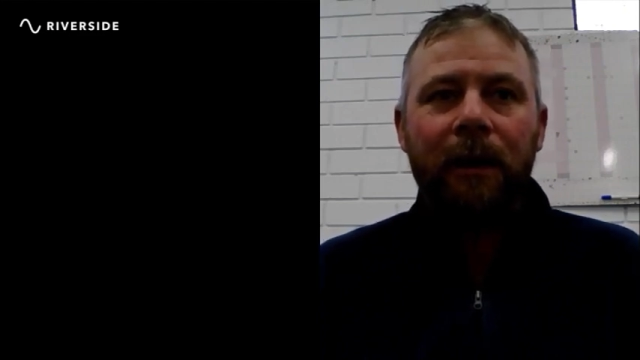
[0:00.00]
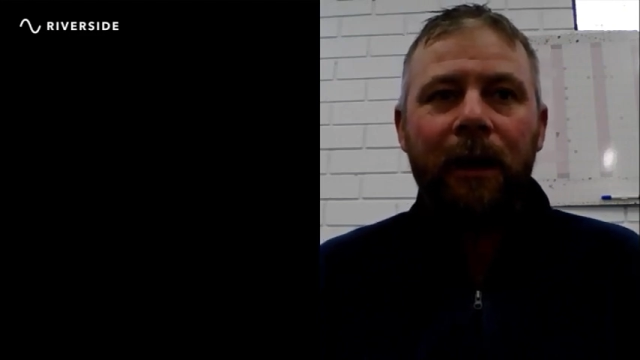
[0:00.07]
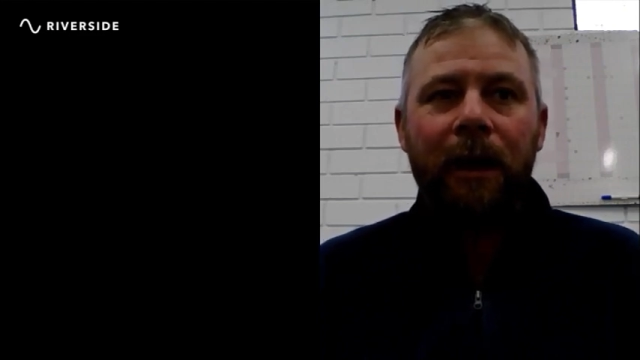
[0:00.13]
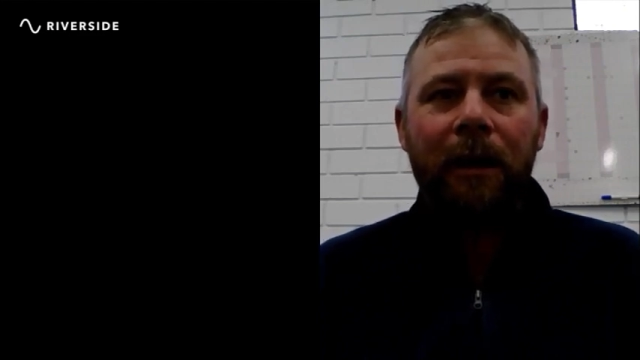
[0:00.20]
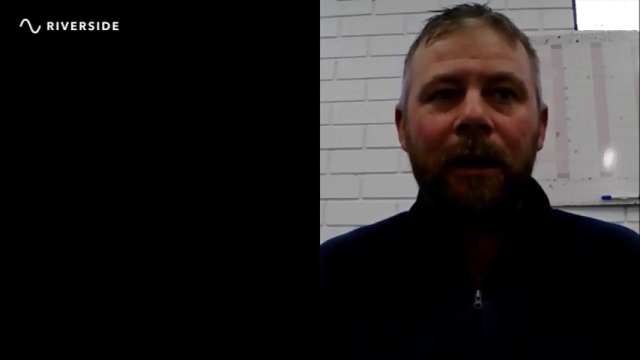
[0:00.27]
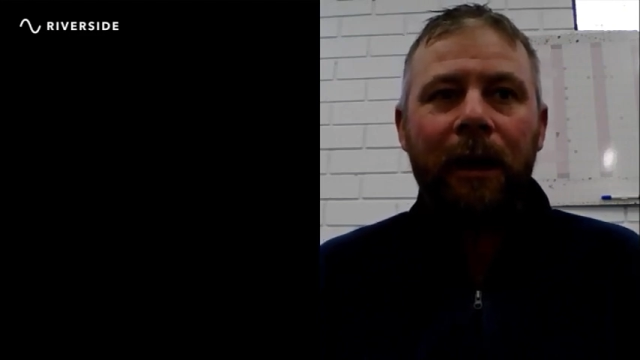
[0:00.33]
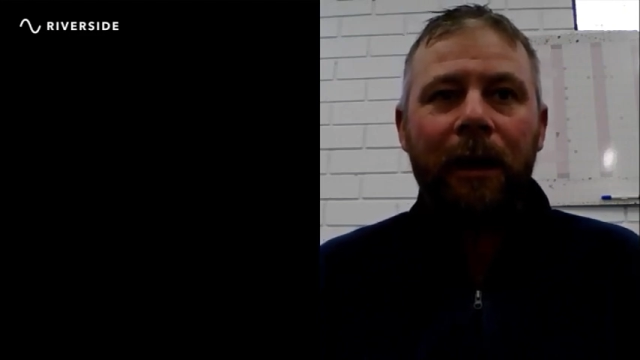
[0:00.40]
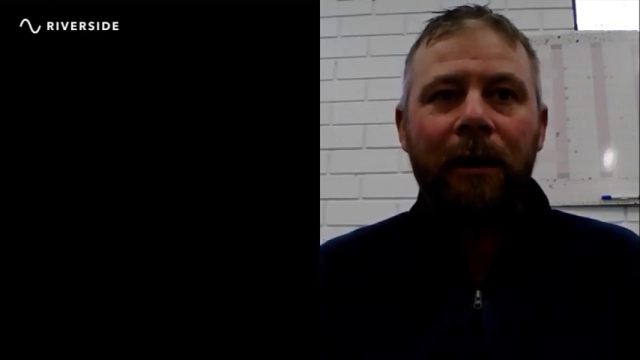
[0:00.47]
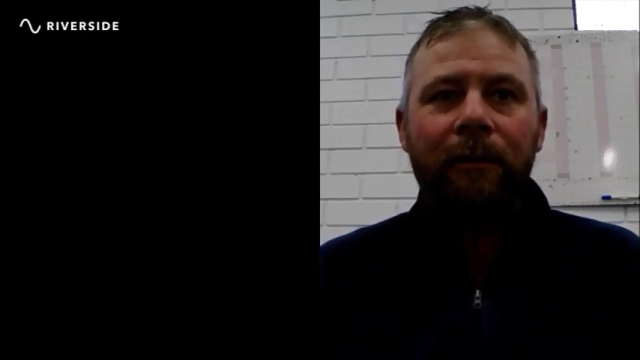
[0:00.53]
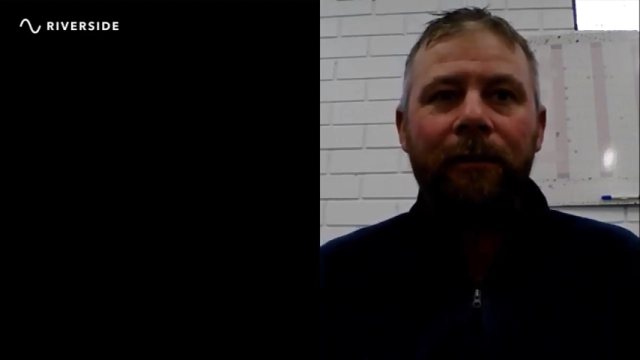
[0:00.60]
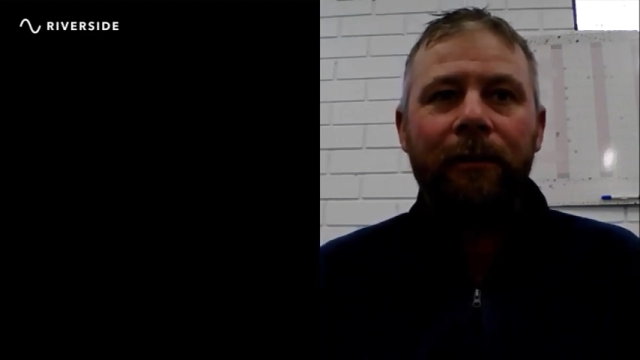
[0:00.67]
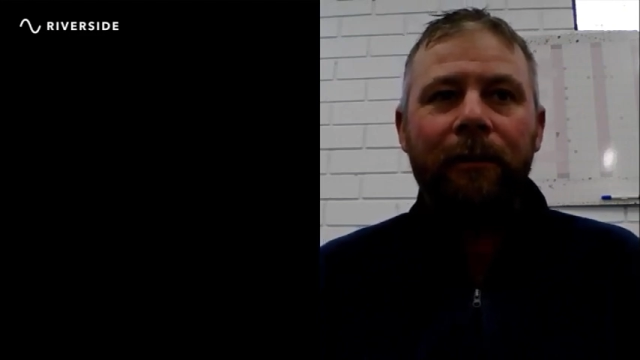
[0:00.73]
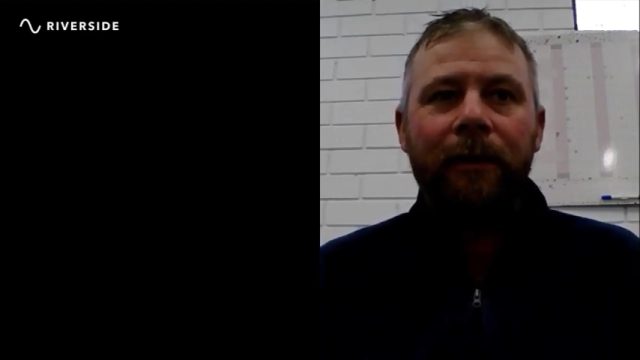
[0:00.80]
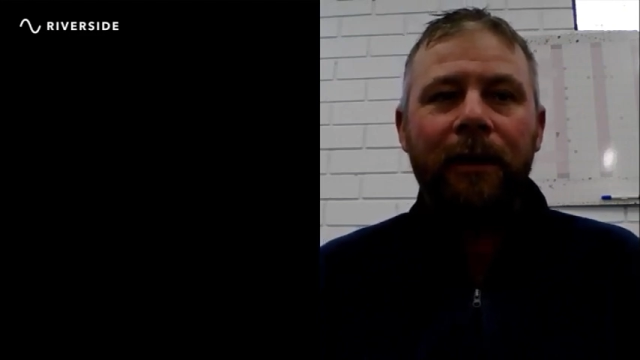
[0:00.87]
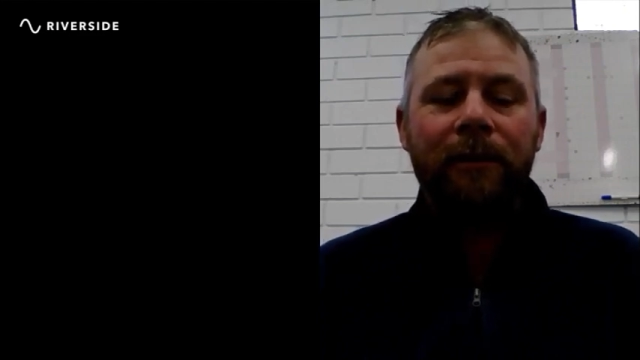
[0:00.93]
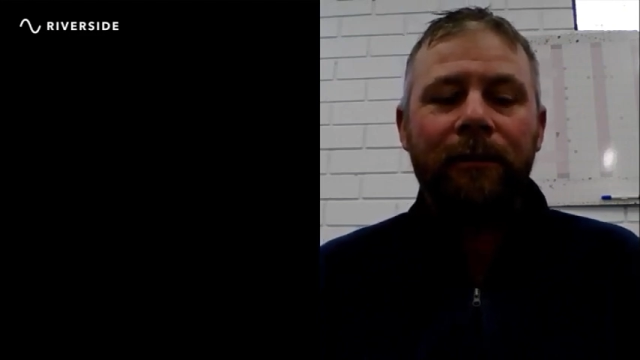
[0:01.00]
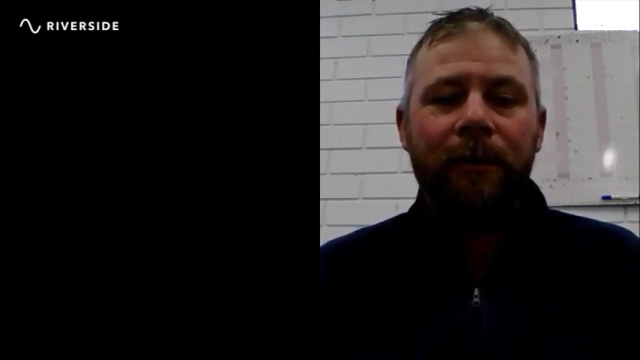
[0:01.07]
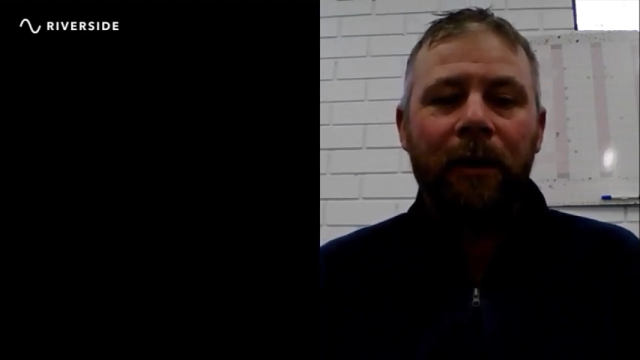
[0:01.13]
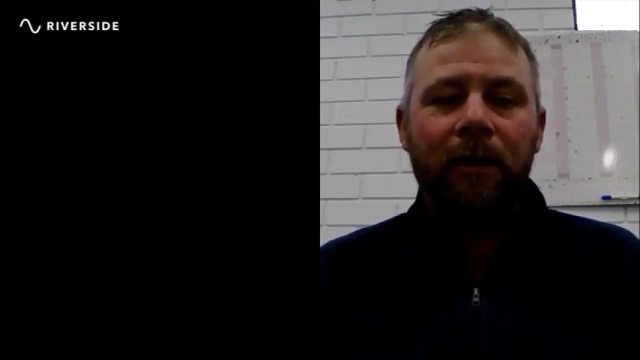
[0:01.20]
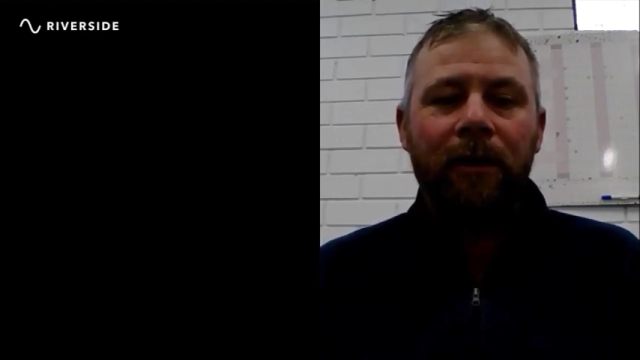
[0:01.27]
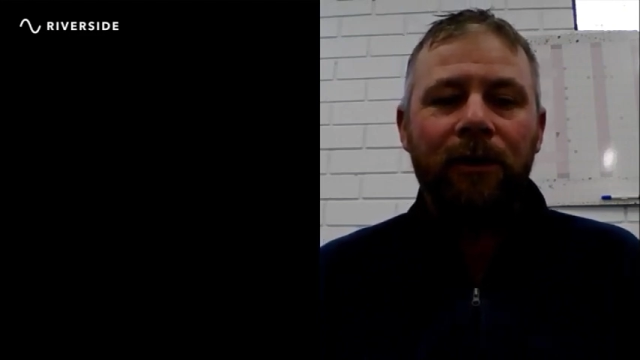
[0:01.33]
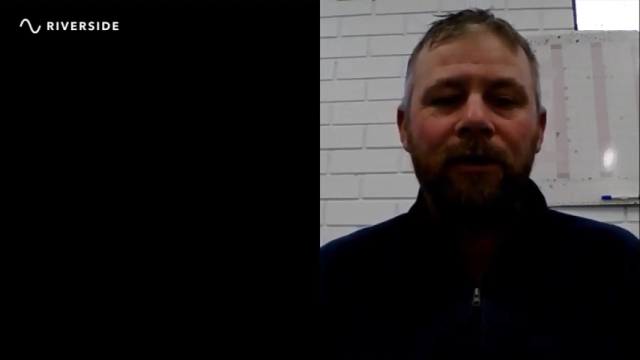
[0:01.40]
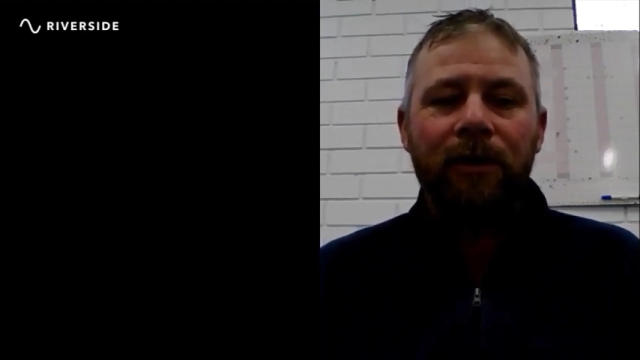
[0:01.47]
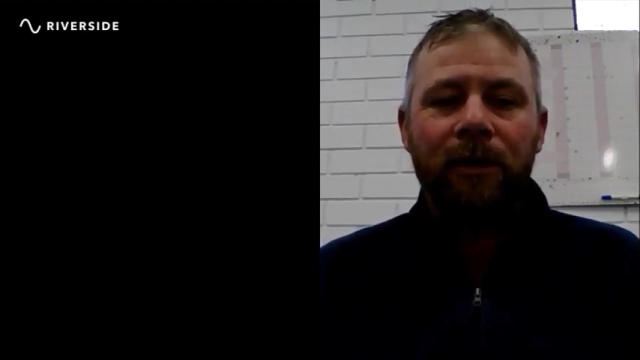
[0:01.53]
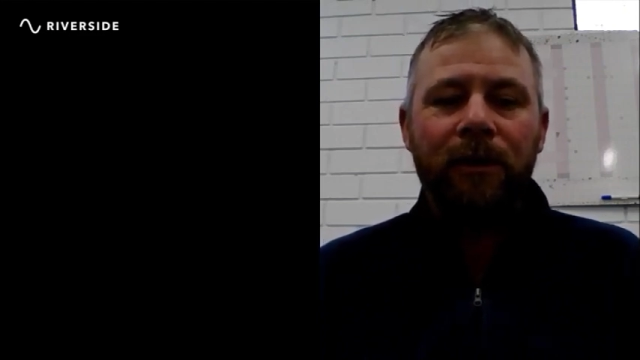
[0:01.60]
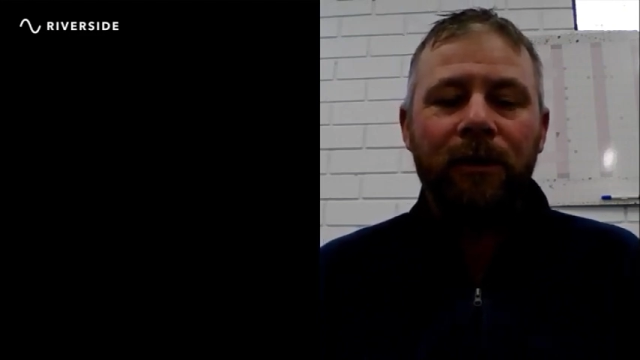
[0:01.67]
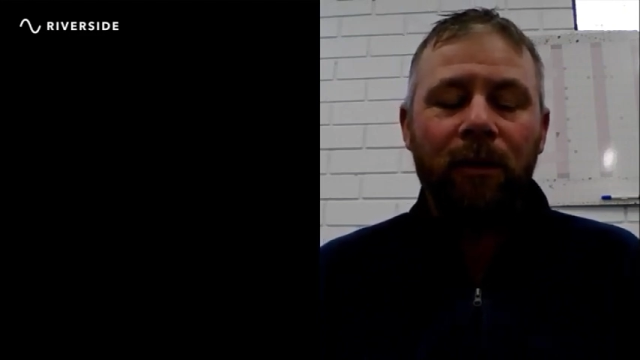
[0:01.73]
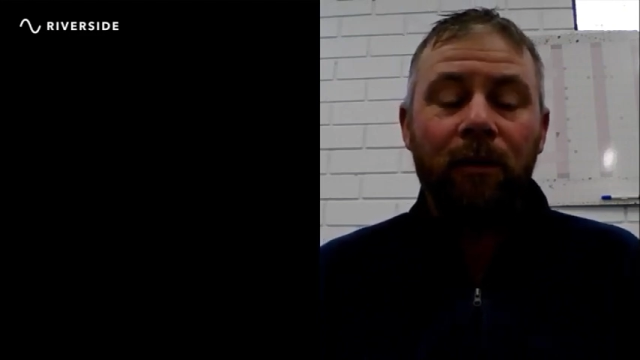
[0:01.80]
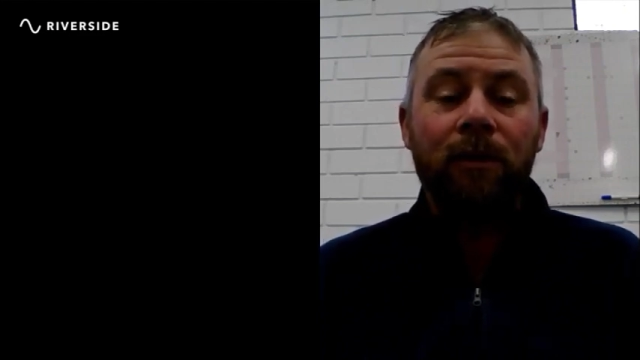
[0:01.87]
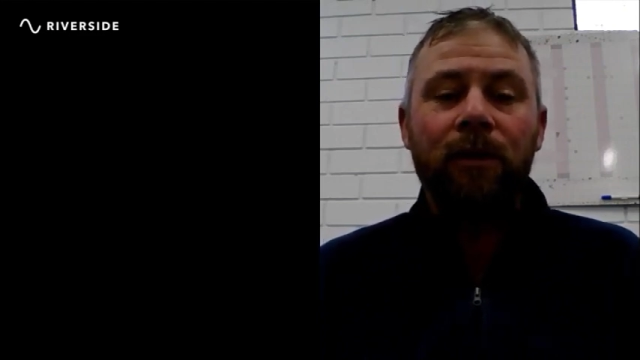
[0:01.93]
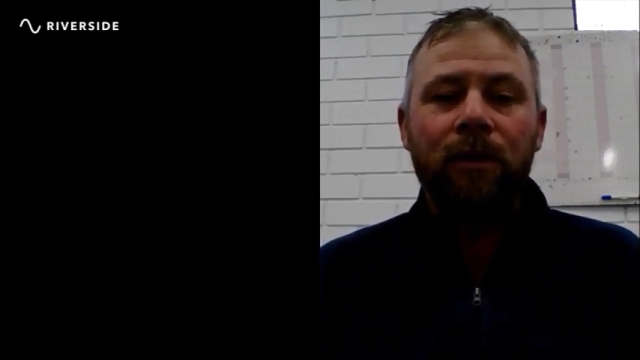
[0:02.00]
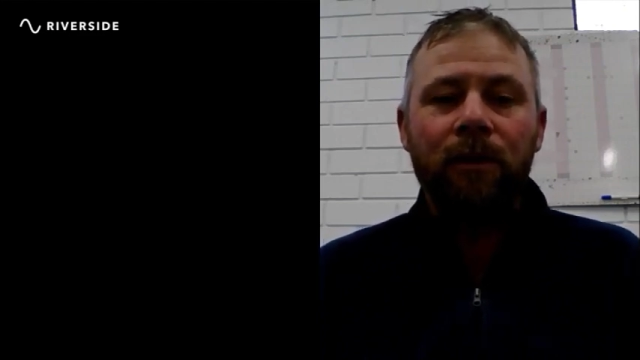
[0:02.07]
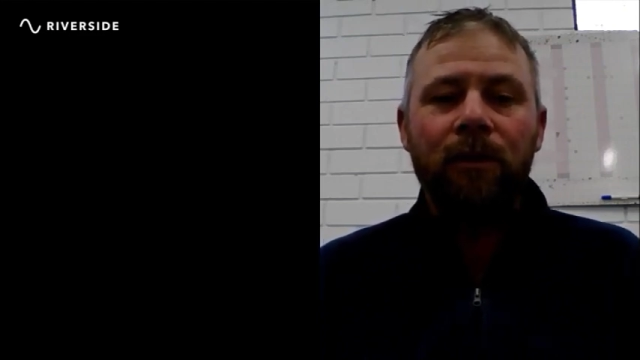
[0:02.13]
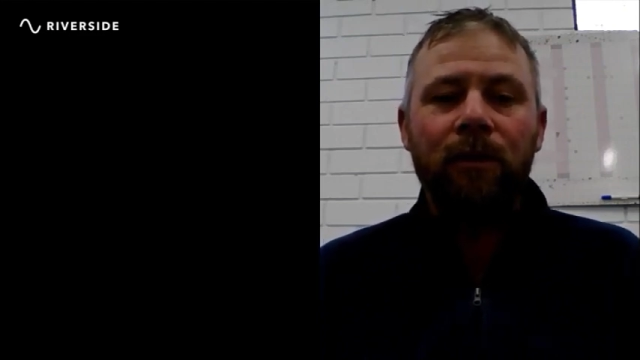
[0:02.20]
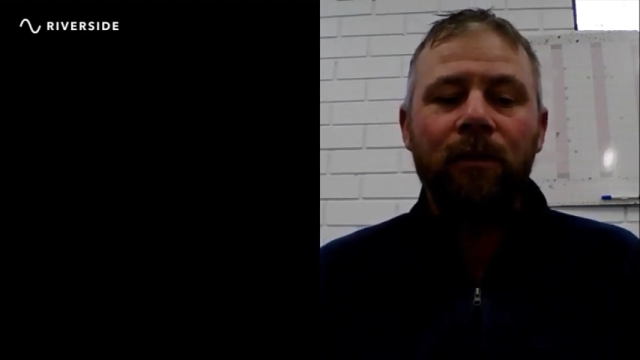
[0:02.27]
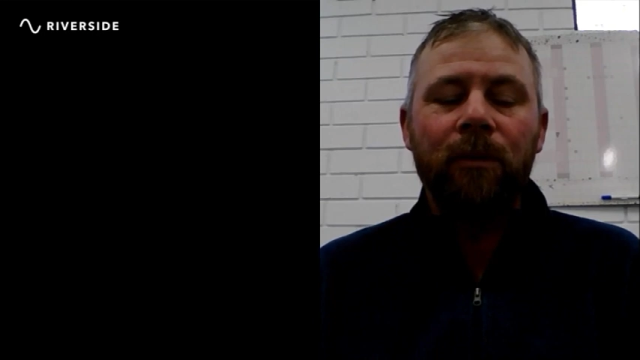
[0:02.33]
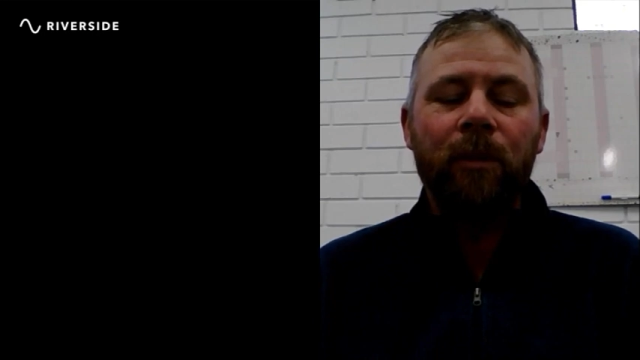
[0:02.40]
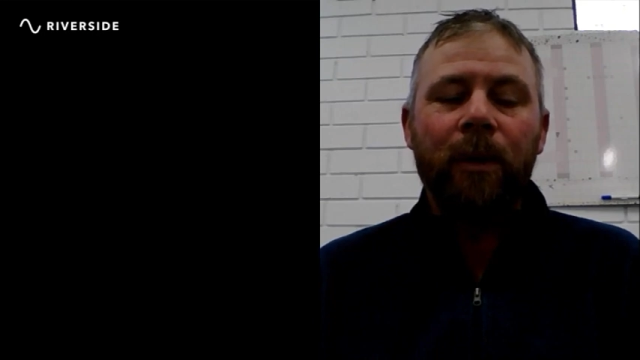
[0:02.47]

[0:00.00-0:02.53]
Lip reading: and have his focus just on you